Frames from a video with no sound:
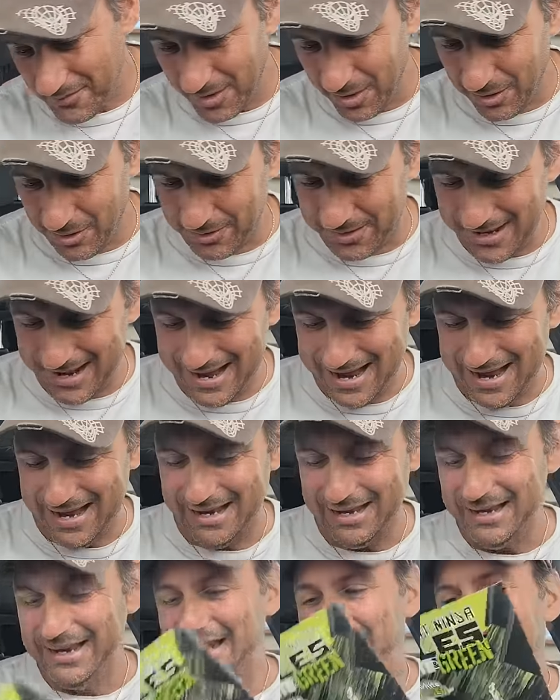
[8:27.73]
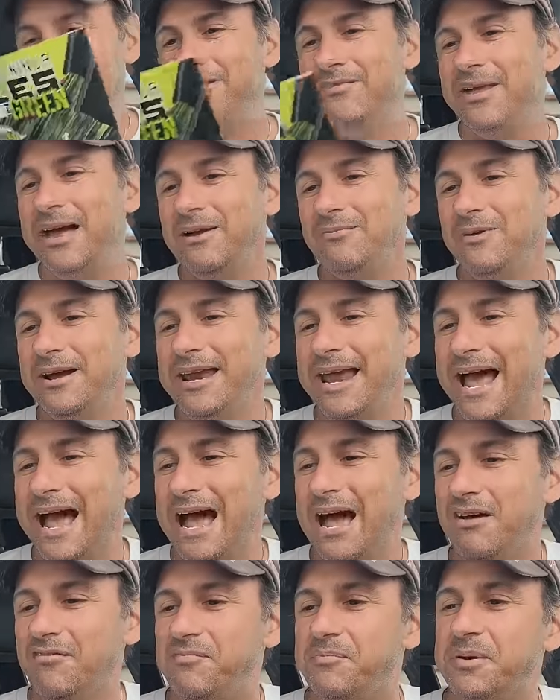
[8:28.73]
Okay, and then we
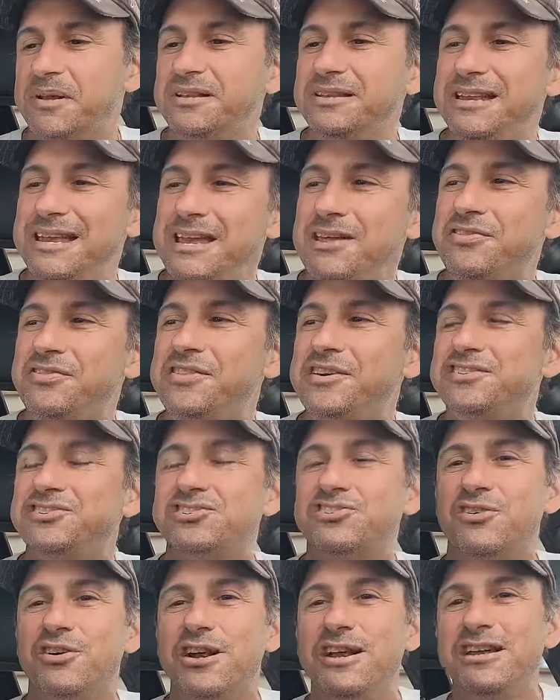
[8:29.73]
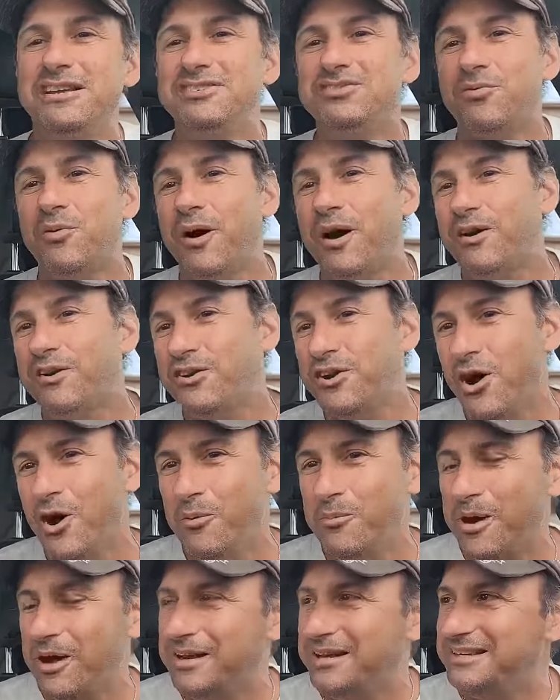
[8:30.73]
have Beneath the Trees Where
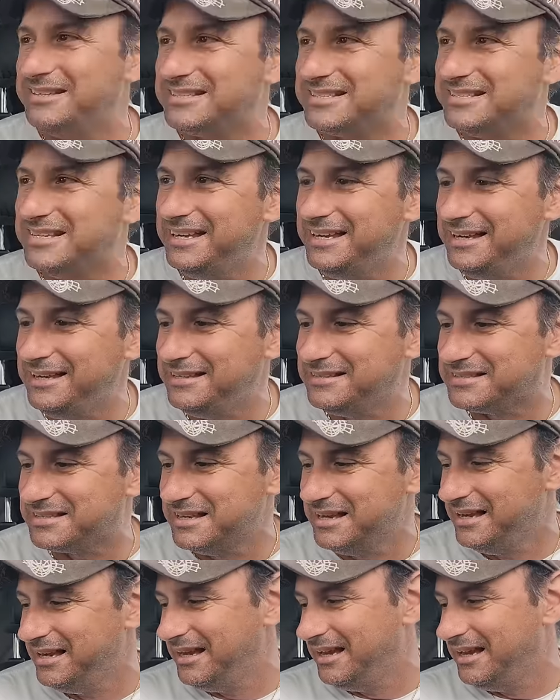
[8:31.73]
Nobody Sees.